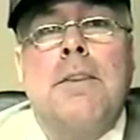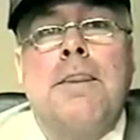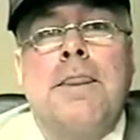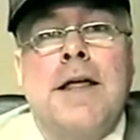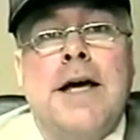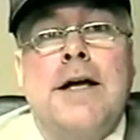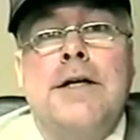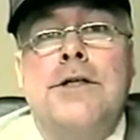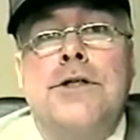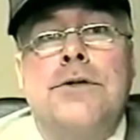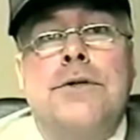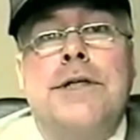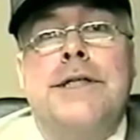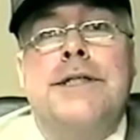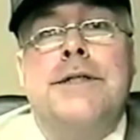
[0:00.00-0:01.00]
that is
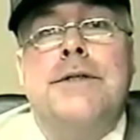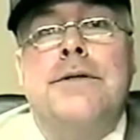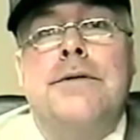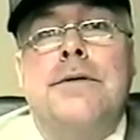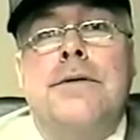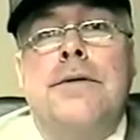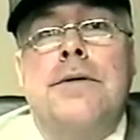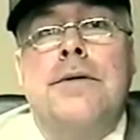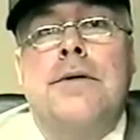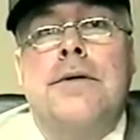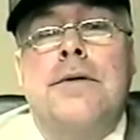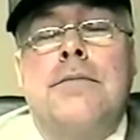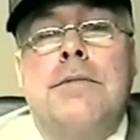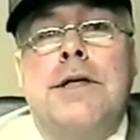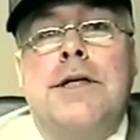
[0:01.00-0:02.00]
treason.
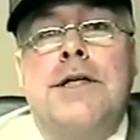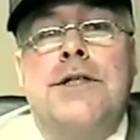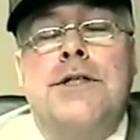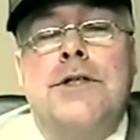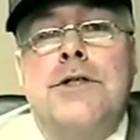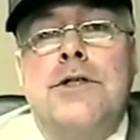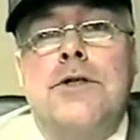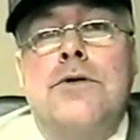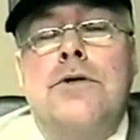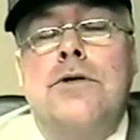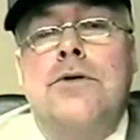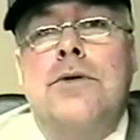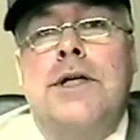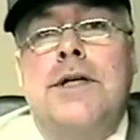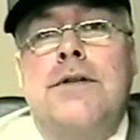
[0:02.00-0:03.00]
Because in so
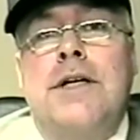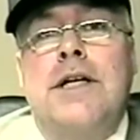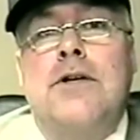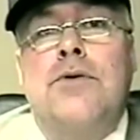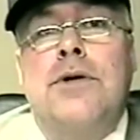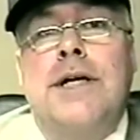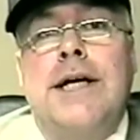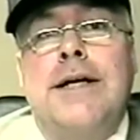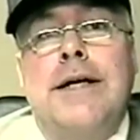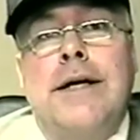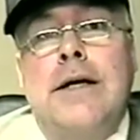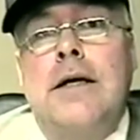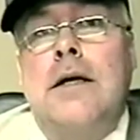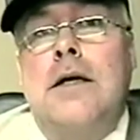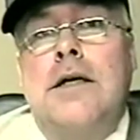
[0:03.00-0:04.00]
doing, they create
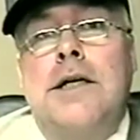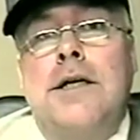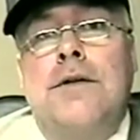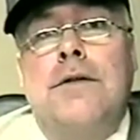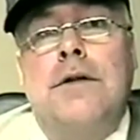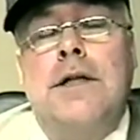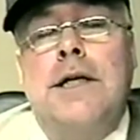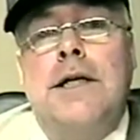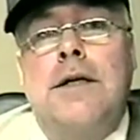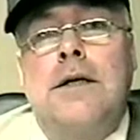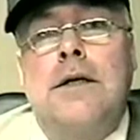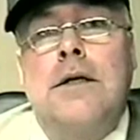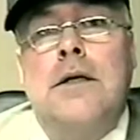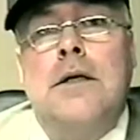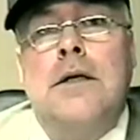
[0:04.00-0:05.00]
anarchy in the land.
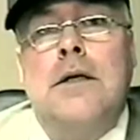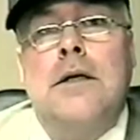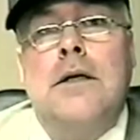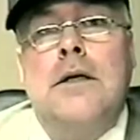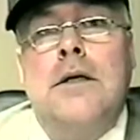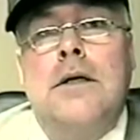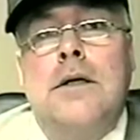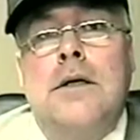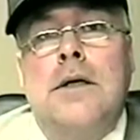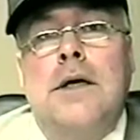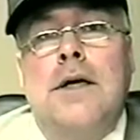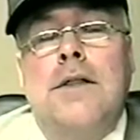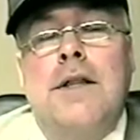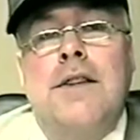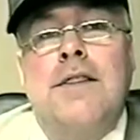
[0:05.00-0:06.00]

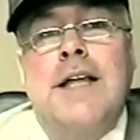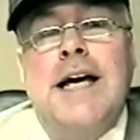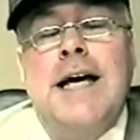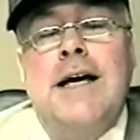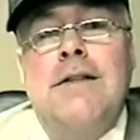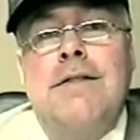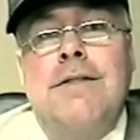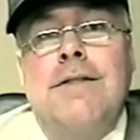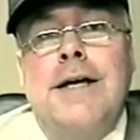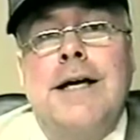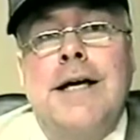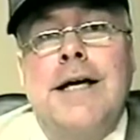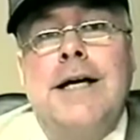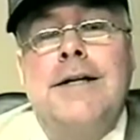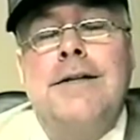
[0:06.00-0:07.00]
And in that, they
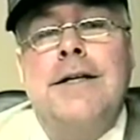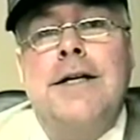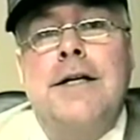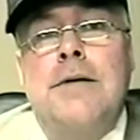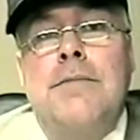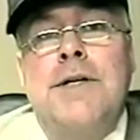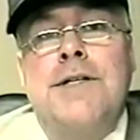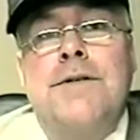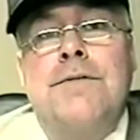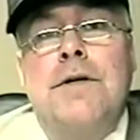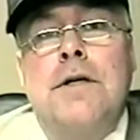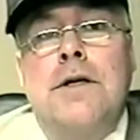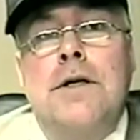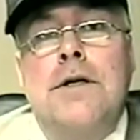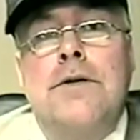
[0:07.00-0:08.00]
aid the enemies of
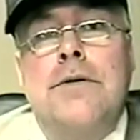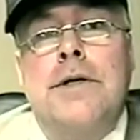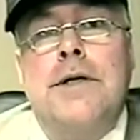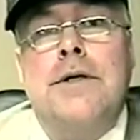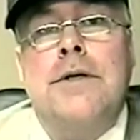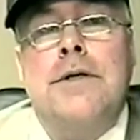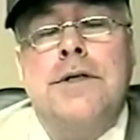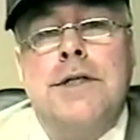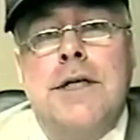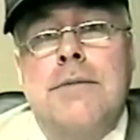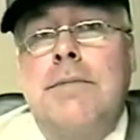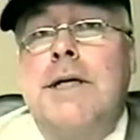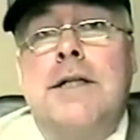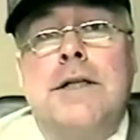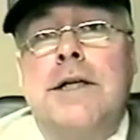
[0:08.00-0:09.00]
our country. Does that
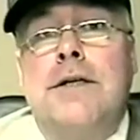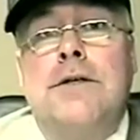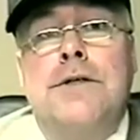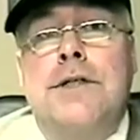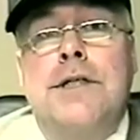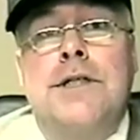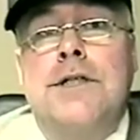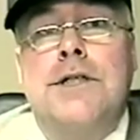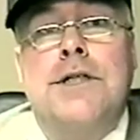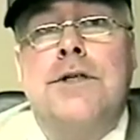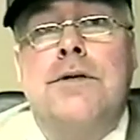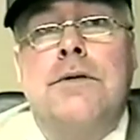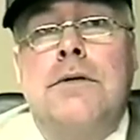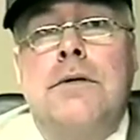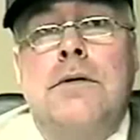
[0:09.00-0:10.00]
make legal sense to
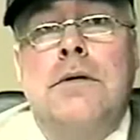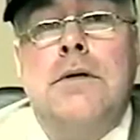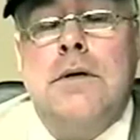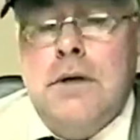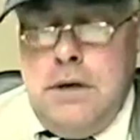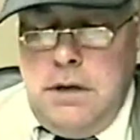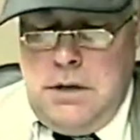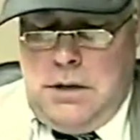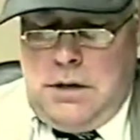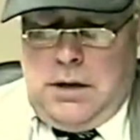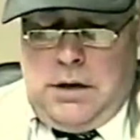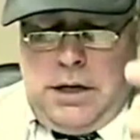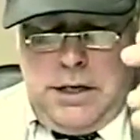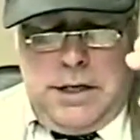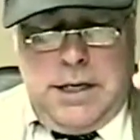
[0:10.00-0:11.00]
you? All
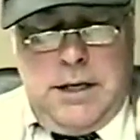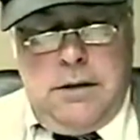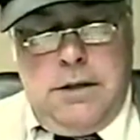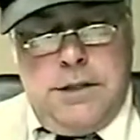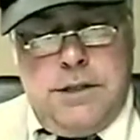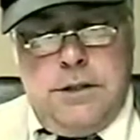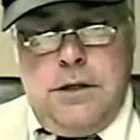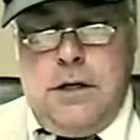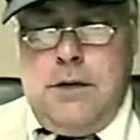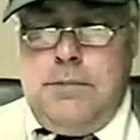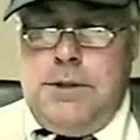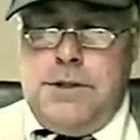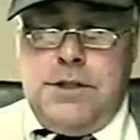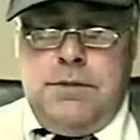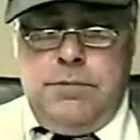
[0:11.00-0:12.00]
right, now let's talk
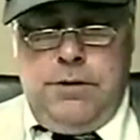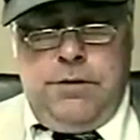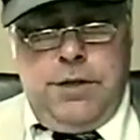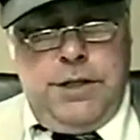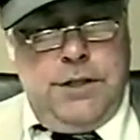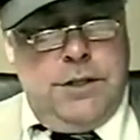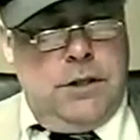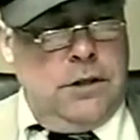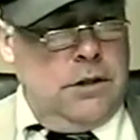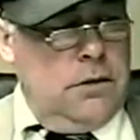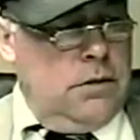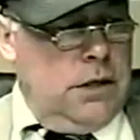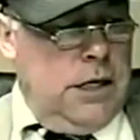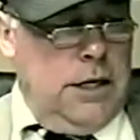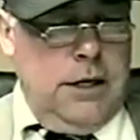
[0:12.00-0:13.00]
about some of the things that are
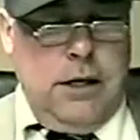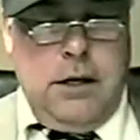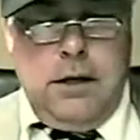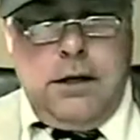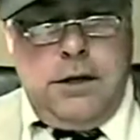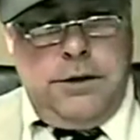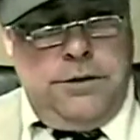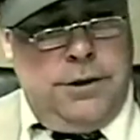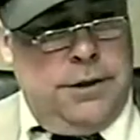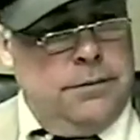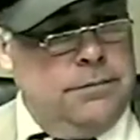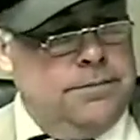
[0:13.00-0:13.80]
going on in our country.